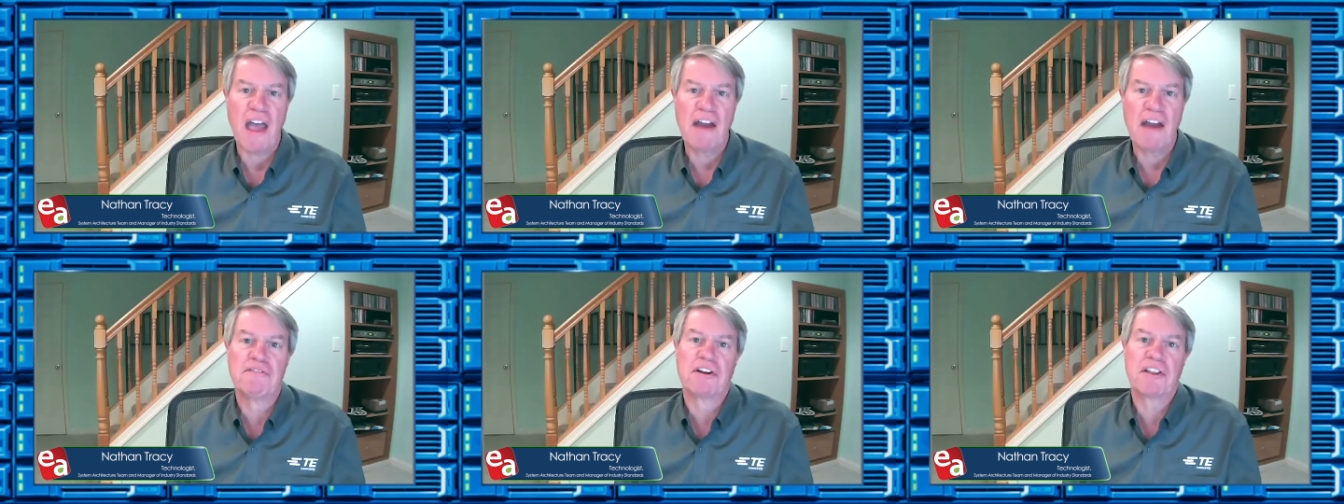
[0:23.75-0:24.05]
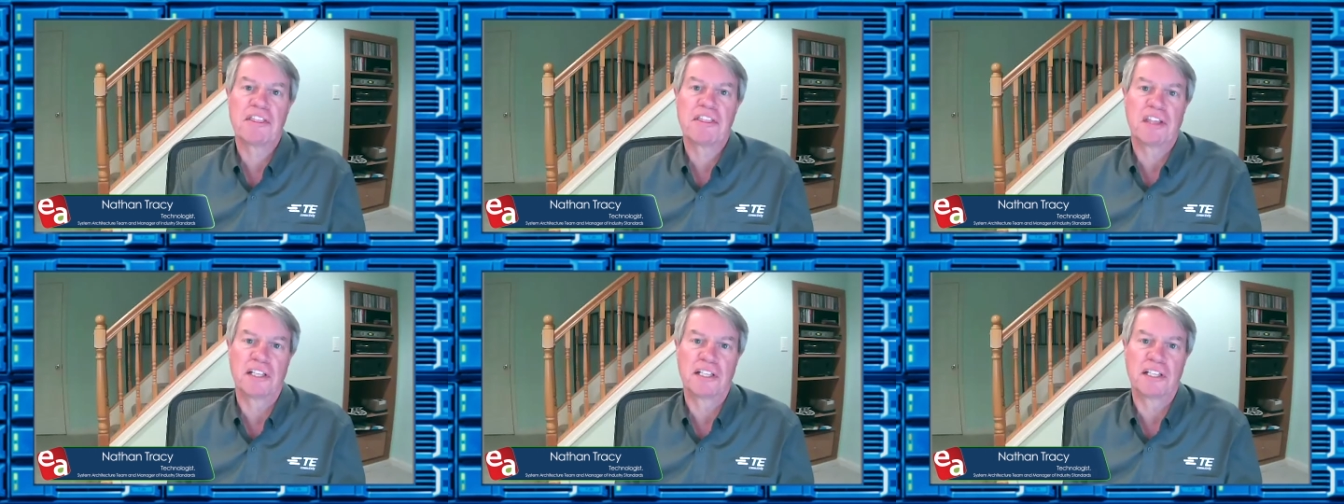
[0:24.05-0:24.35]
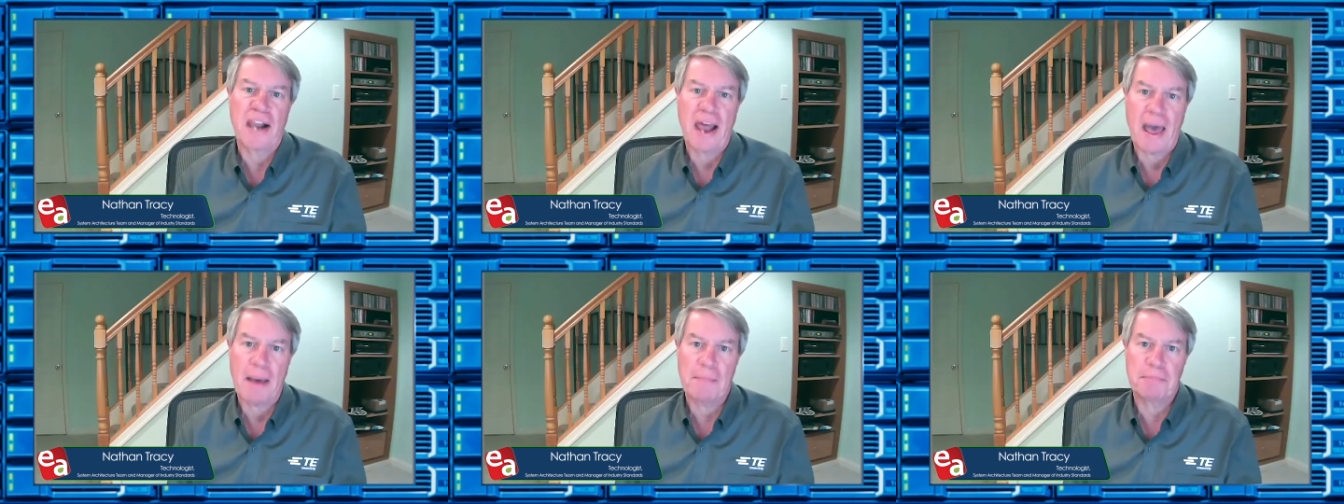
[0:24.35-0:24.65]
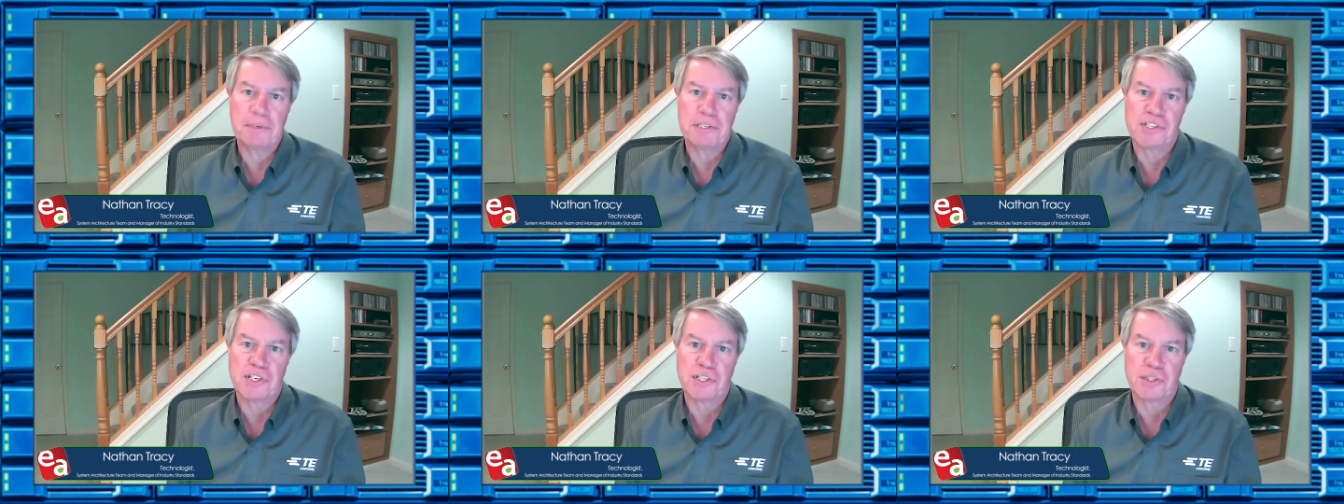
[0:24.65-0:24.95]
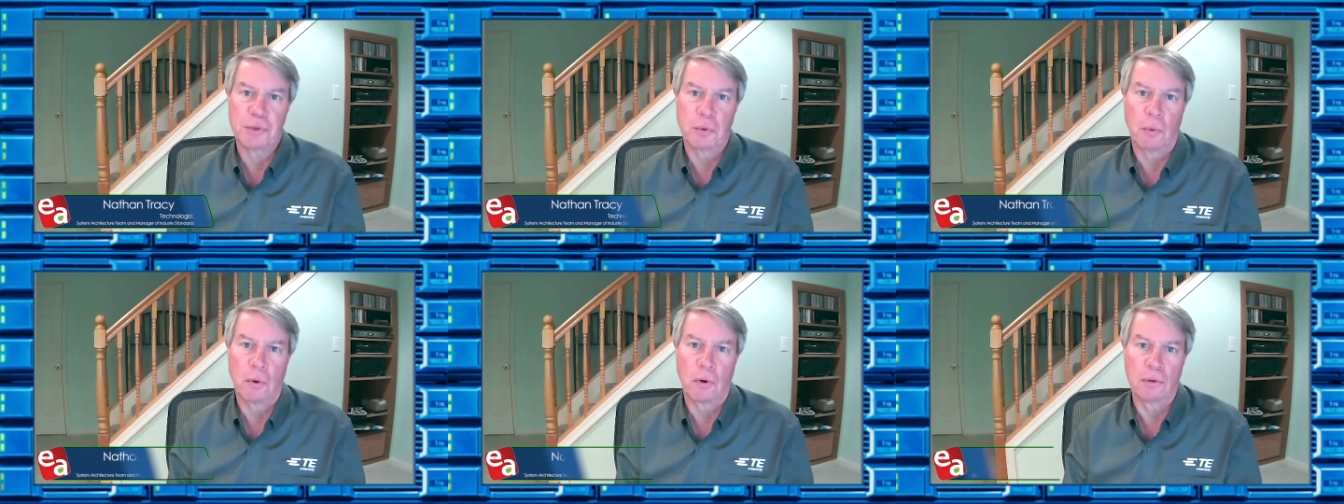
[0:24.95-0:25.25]
everything that happens
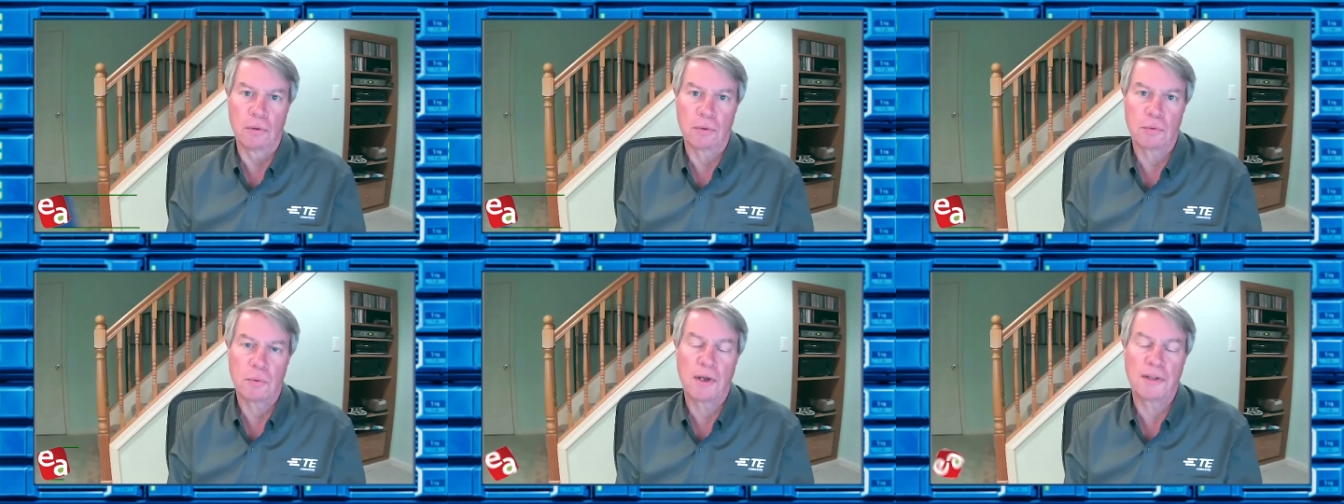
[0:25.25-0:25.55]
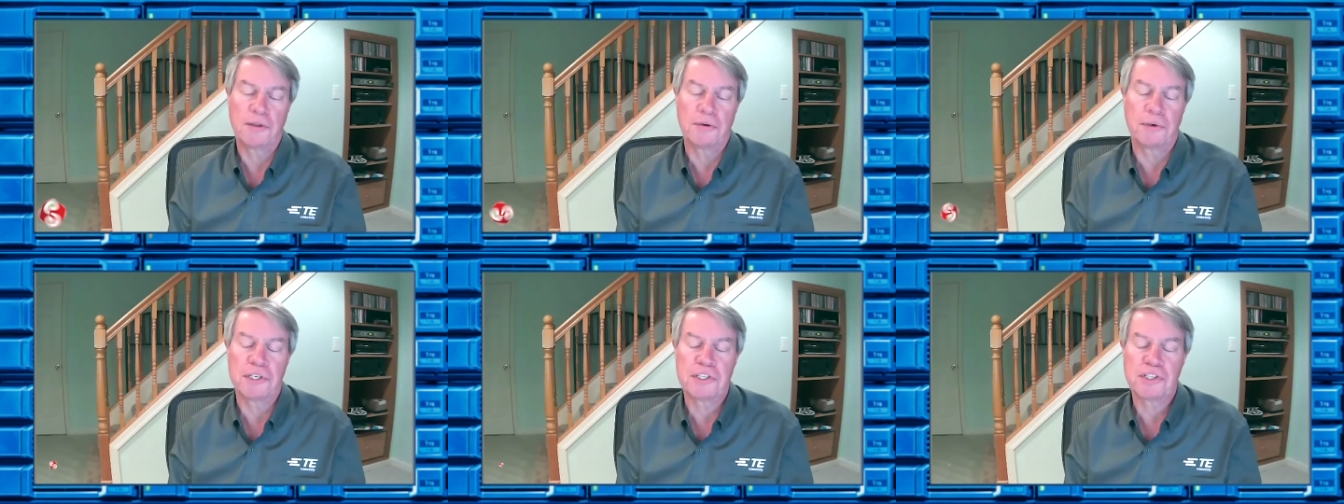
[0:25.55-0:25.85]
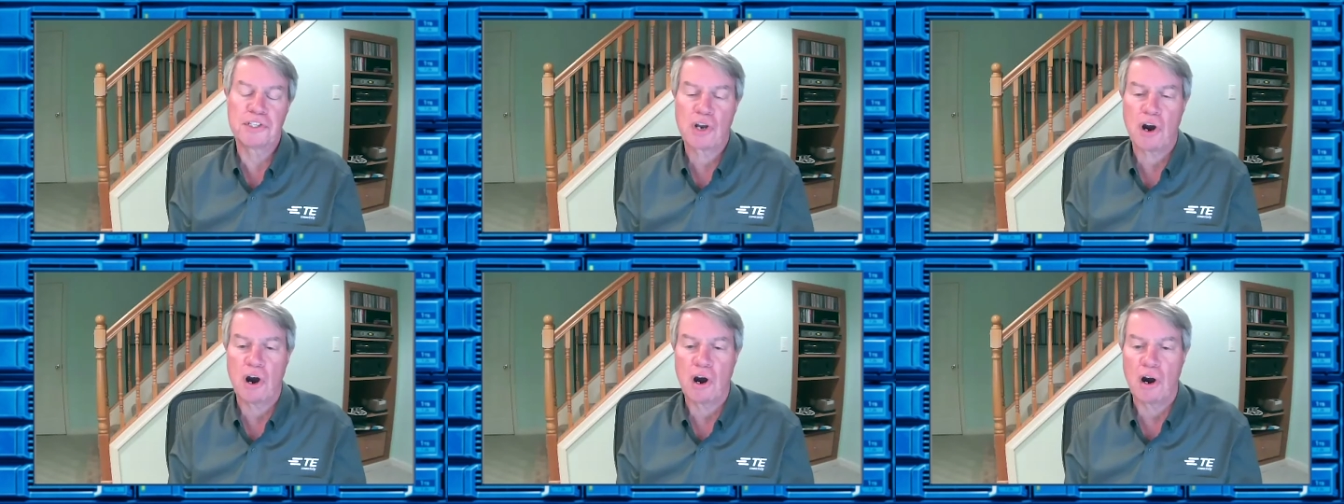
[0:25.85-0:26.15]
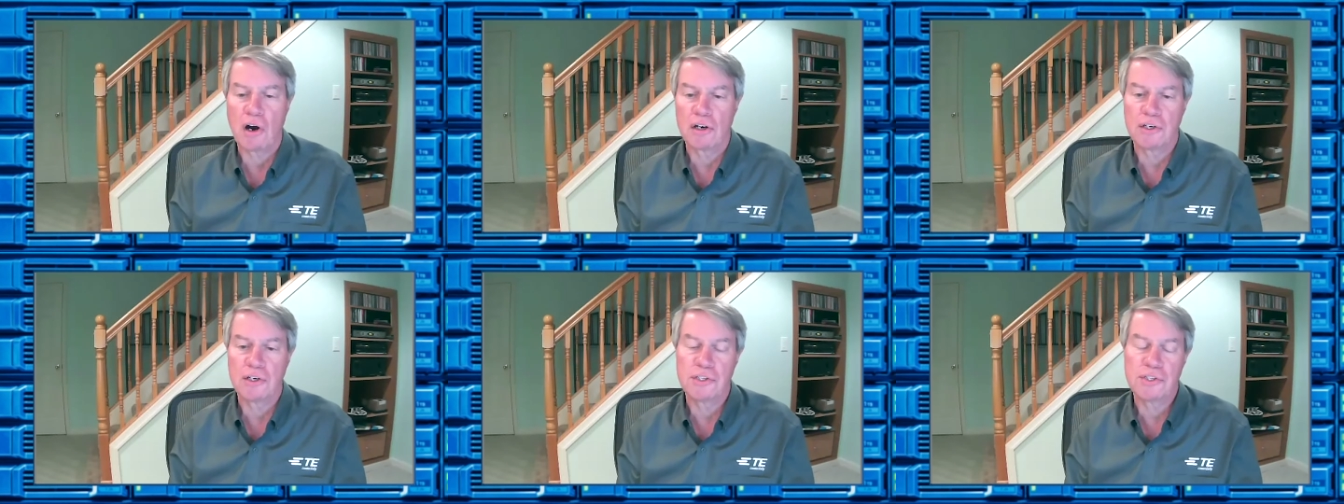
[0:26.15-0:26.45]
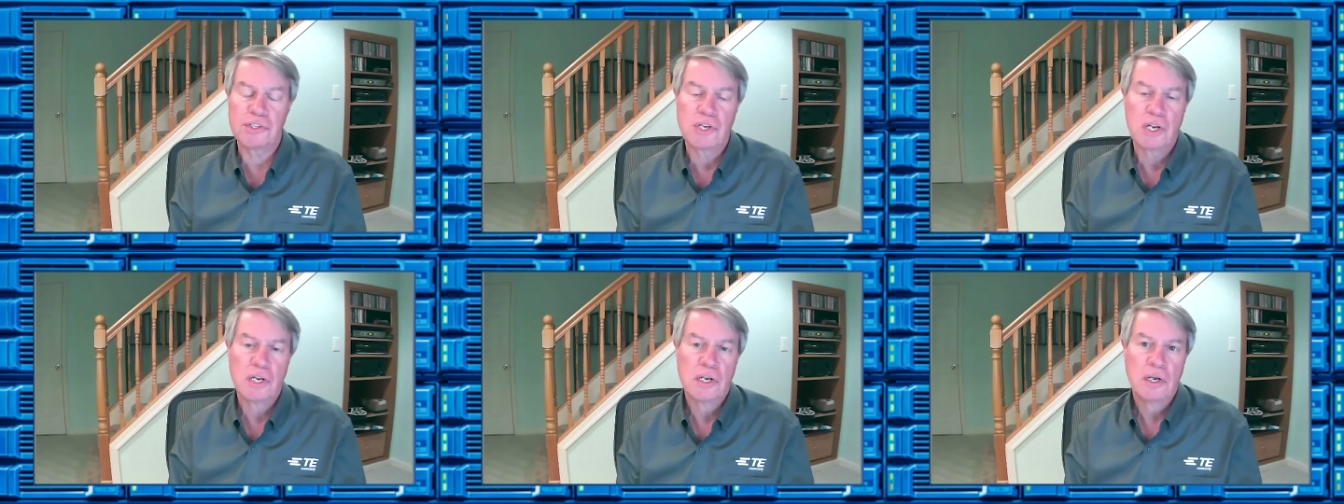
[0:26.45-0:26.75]
in the world, whether it's
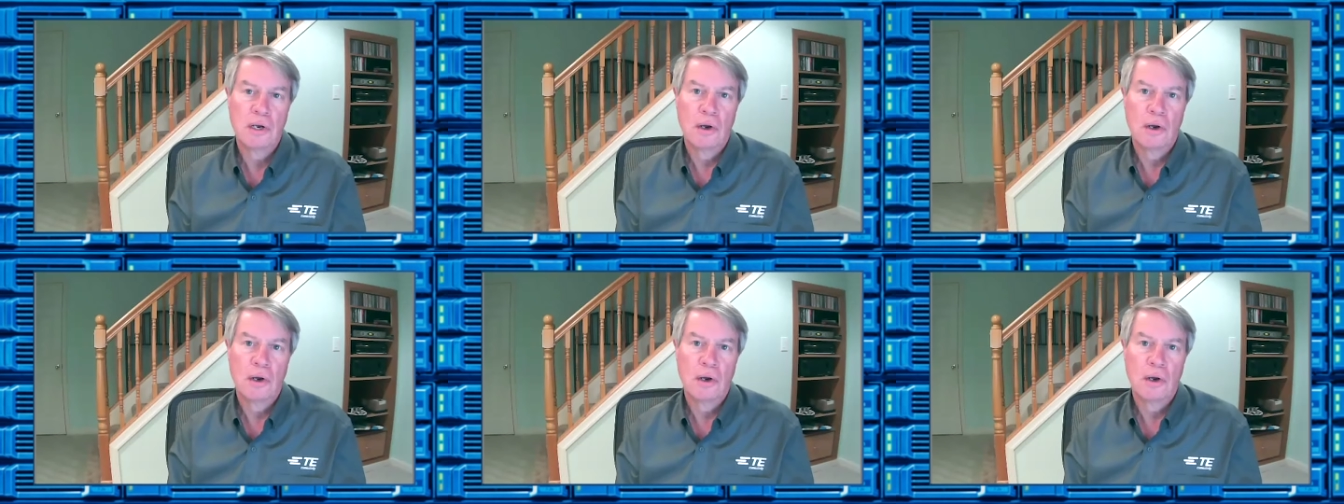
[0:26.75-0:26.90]
cars